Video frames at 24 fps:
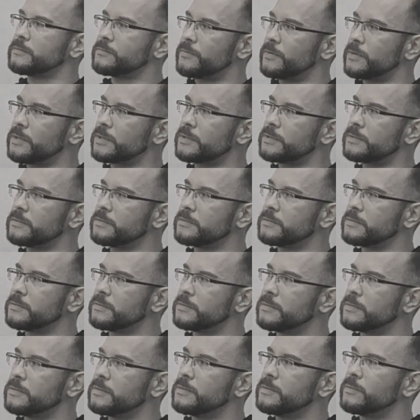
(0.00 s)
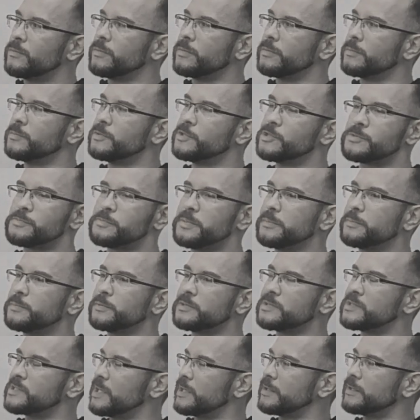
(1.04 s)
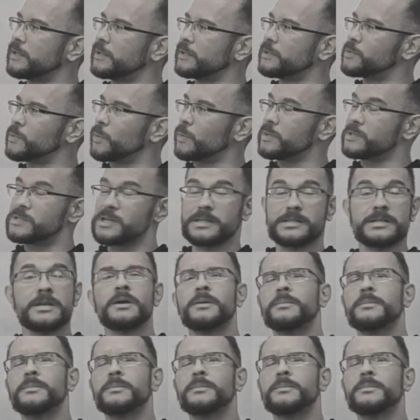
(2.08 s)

fucking, people send us horse heads.